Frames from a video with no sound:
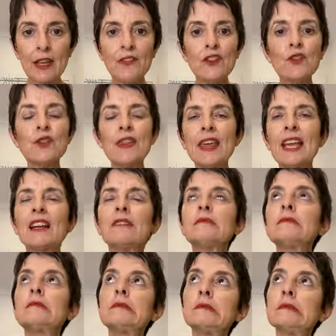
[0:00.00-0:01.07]
If you think,
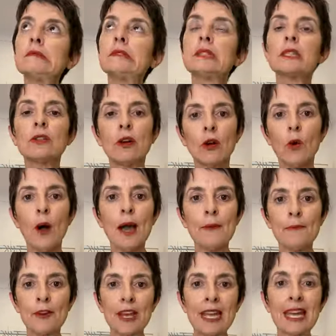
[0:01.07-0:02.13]
it's not
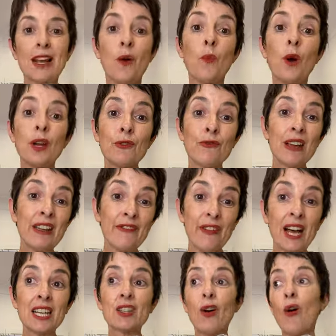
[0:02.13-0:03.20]
quite me and I want a
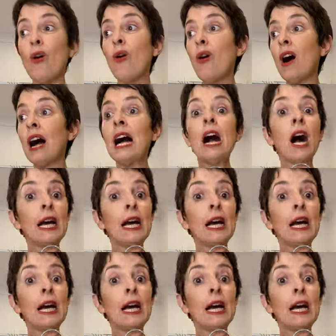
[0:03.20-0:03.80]
refund or